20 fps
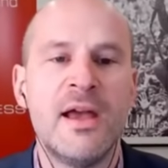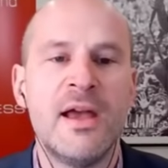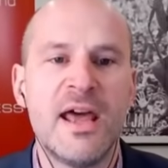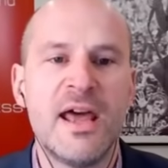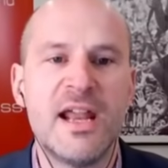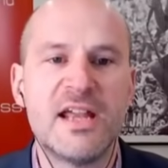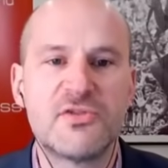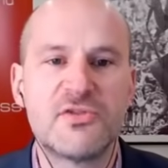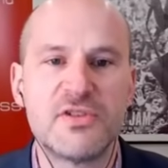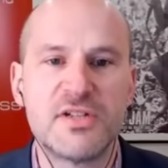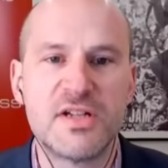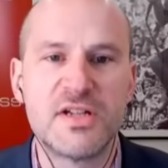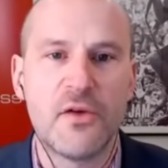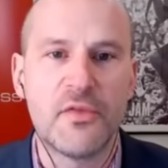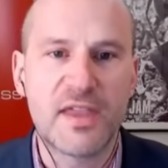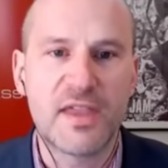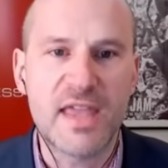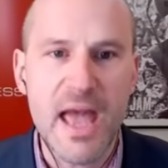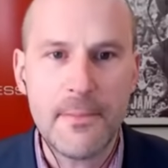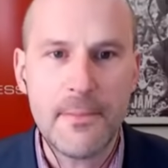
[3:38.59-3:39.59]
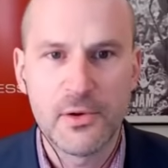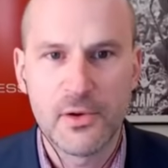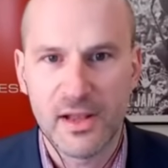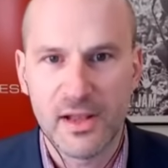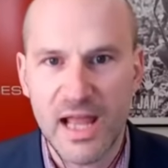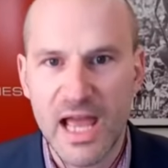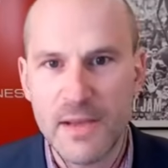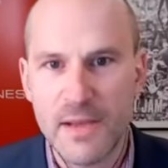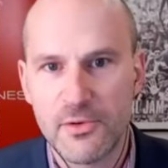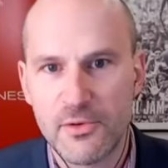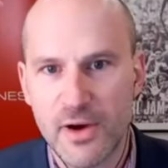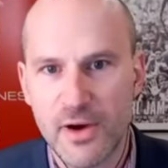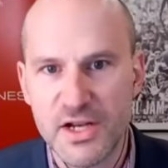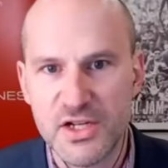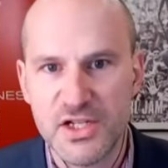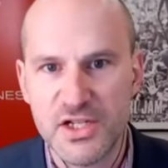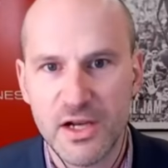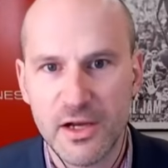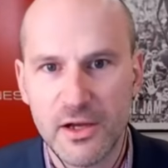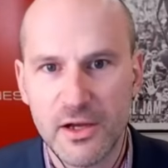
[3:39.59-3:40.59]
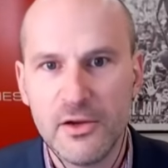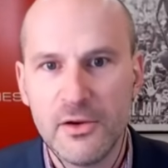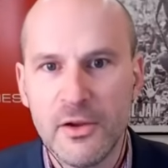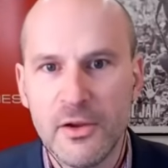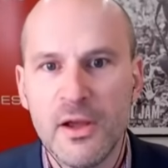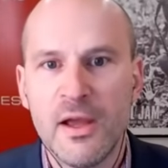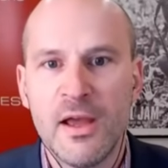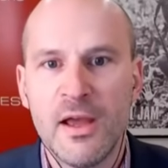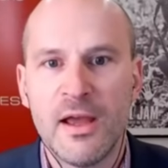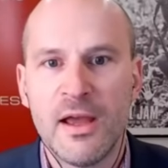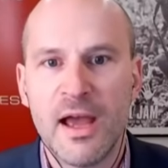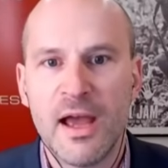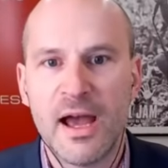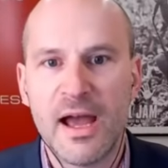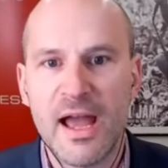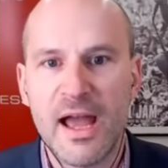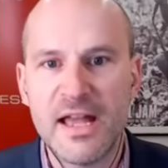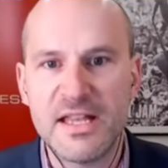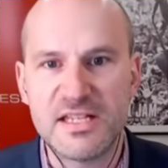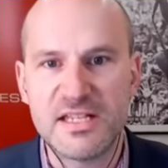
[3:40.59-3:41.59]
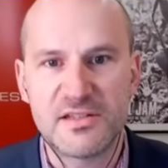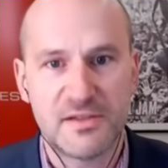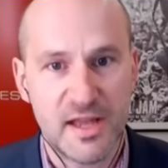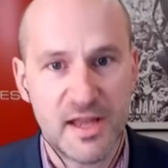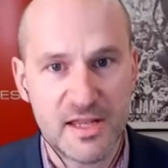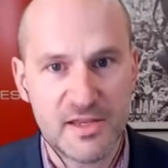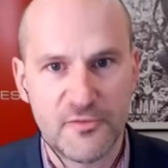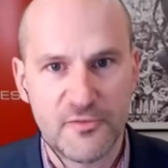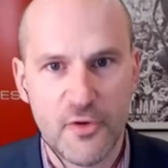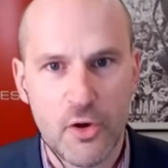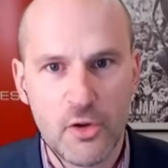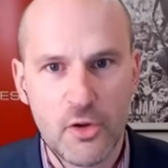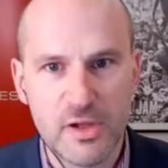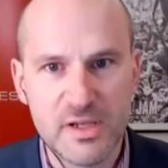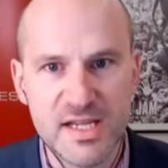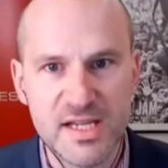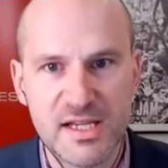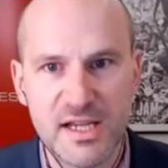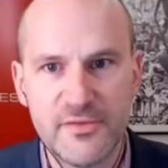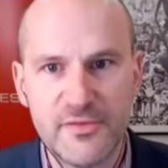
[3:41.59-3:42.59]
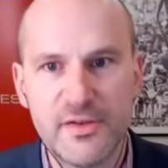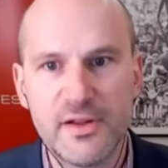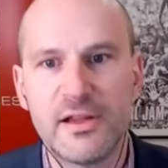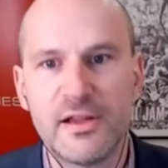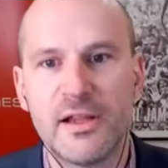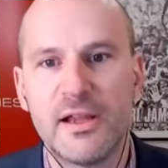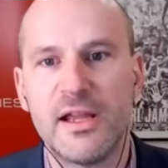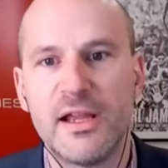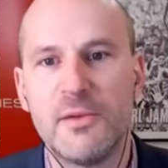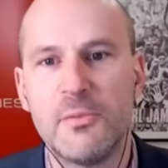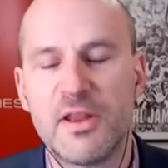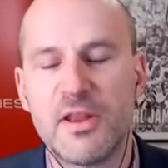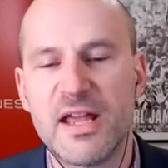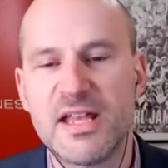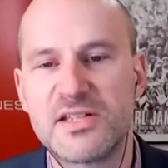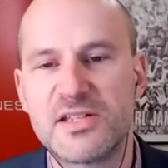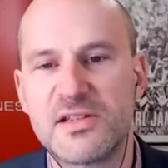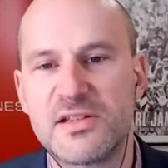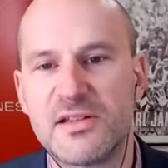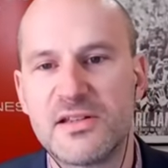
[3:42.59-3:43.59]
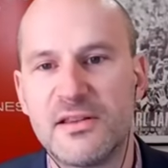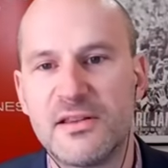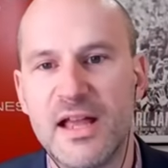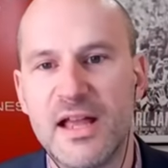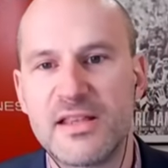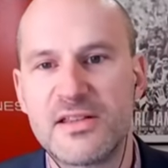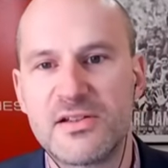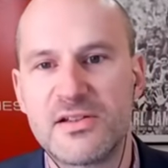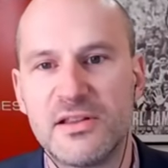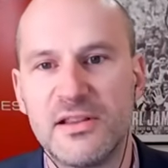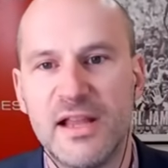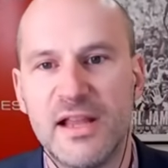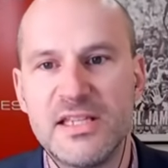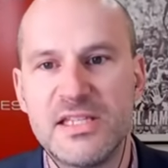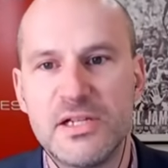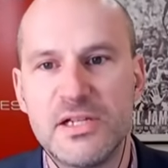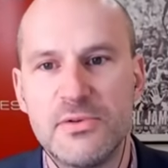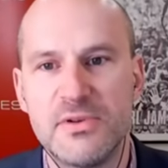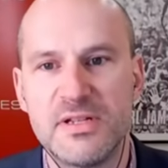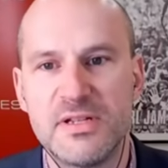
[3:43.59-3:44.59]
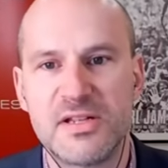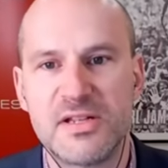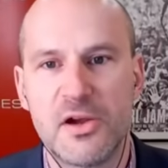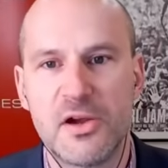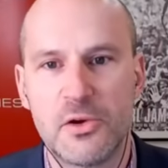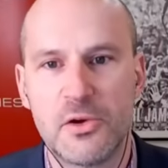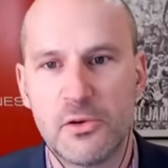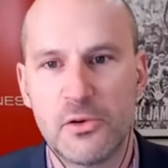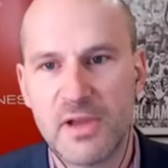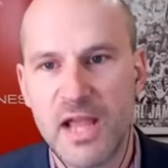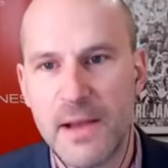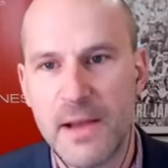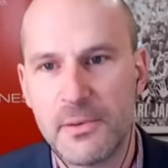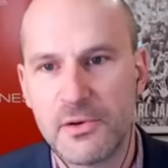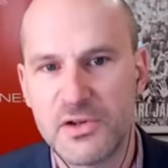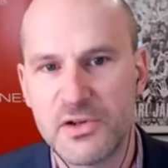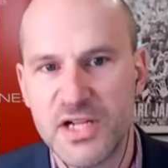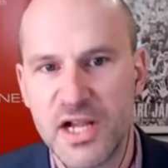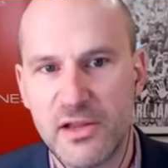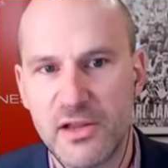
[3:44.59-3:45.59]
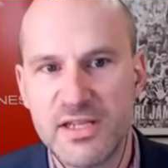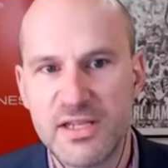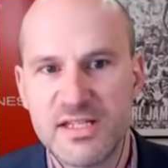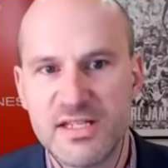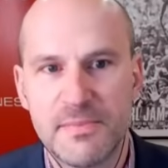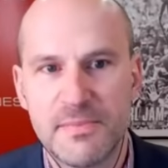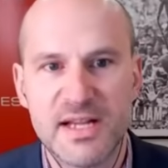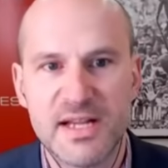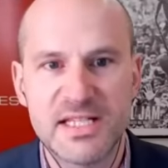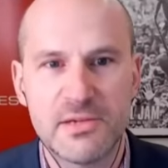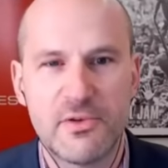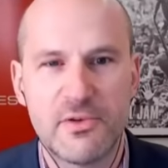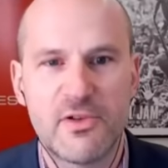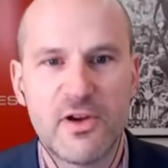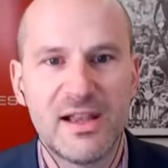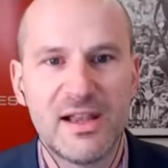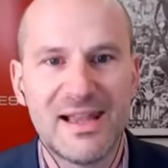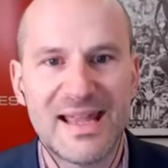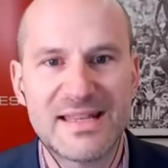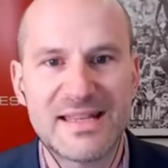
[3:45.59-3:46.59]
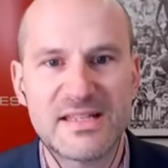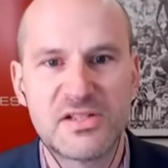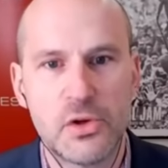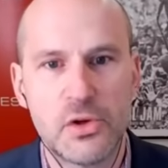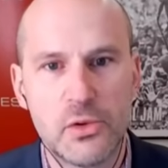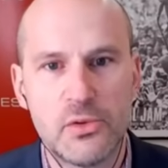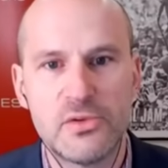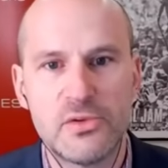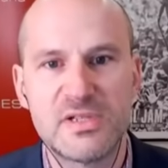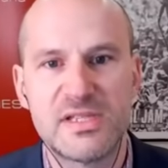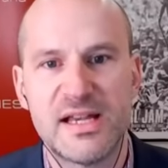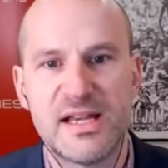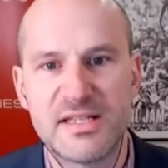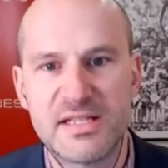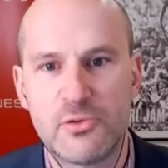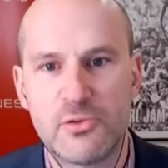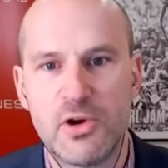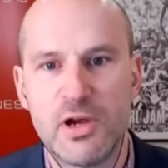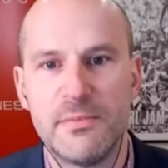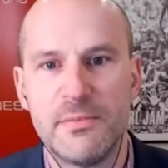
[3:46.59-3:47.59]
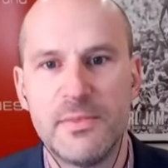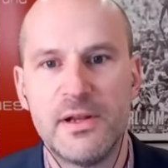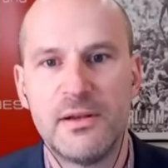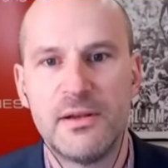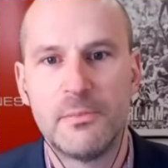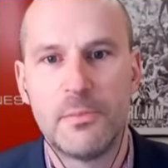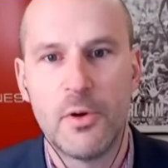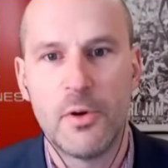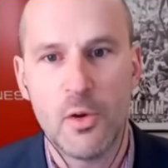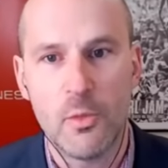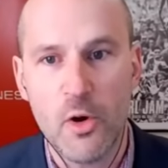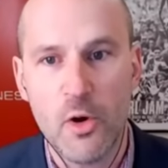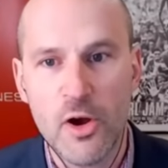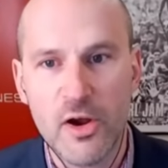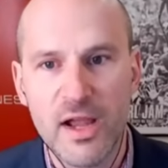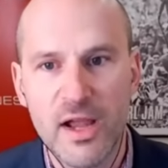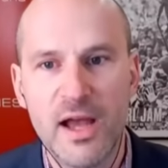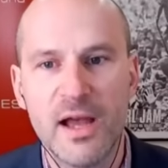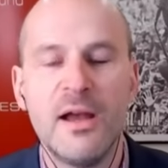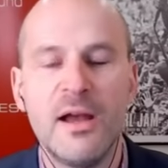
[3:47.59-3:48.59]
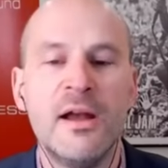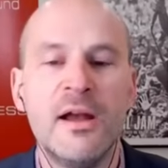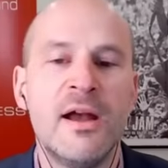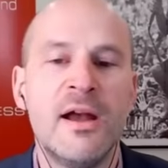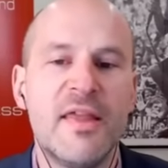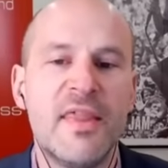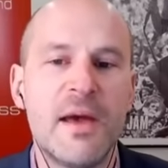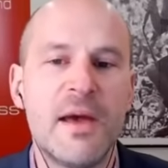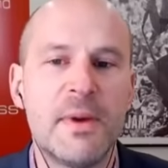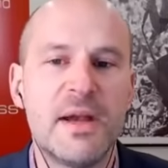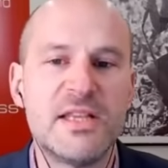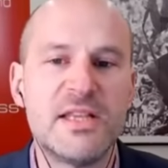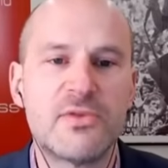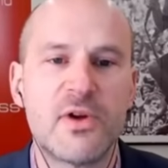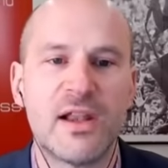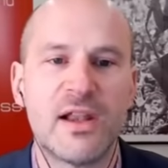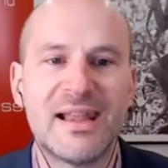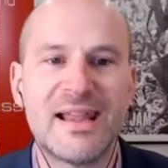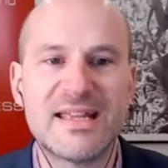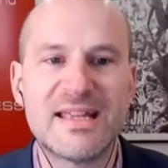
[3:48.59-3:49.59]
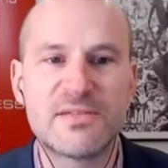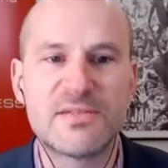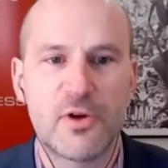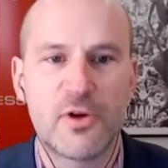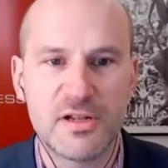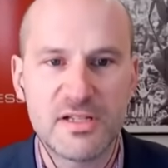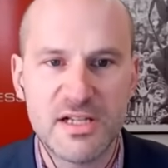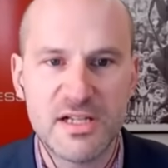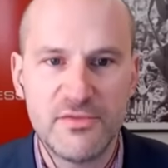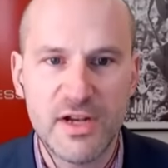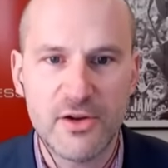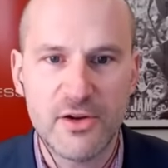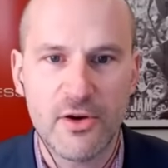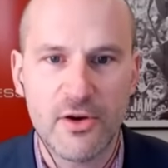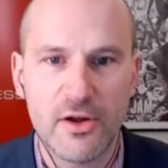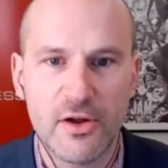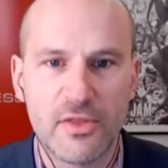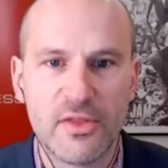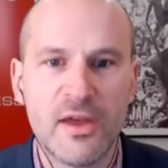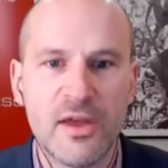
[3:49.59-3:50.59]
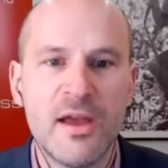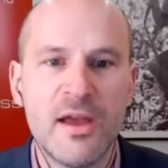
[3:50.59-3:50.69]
And as a result, the capital to labour ratio has fallen significantly. And what that's led to is so-called capital shelling. So basically, we've got less tools, less equipment per worker, and that means we've got less productivity growth.